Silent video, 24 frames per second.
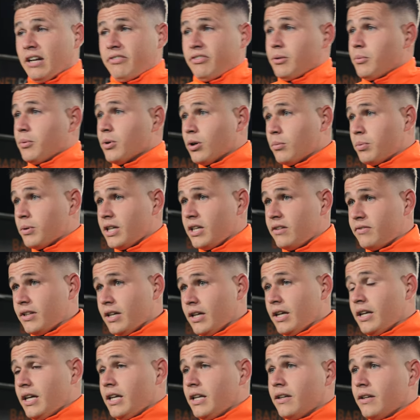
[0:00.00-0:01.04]
I think we all believed
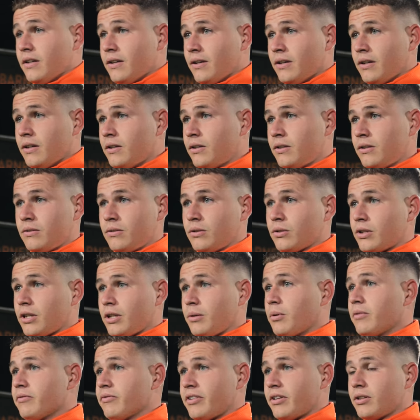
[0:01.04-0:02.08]
it, and then luckily
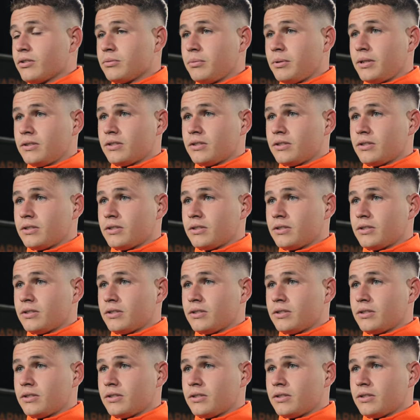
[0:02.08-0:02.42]
one fell to me.